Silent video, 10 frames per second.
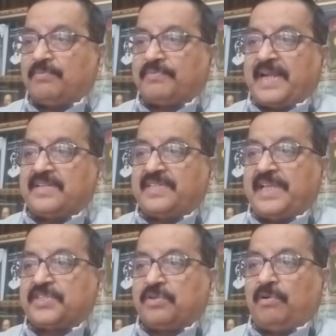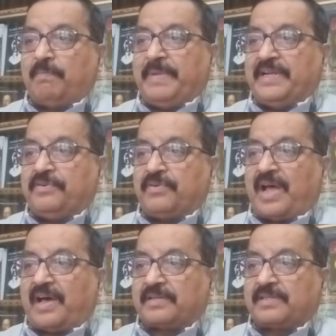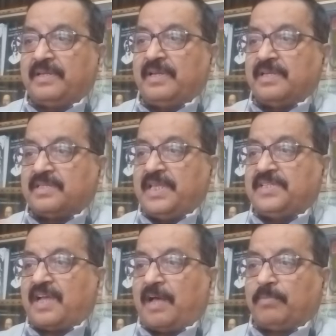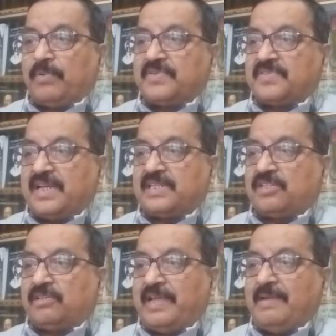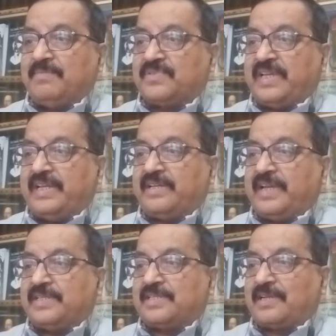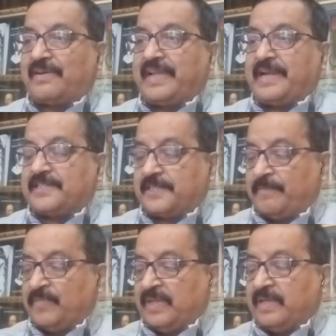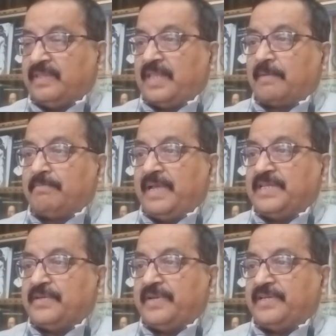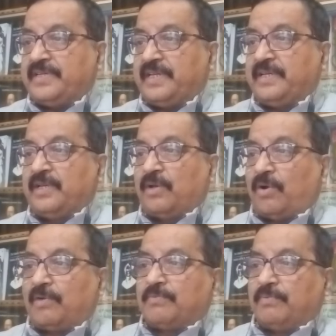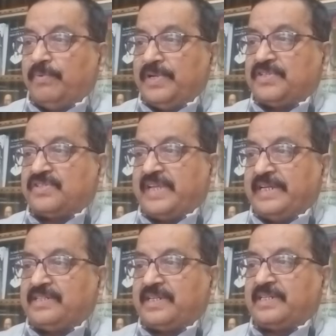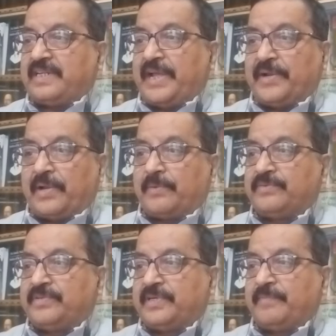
Francesco Petrarch seized upon such themes in his sonnets, the majority of which centered around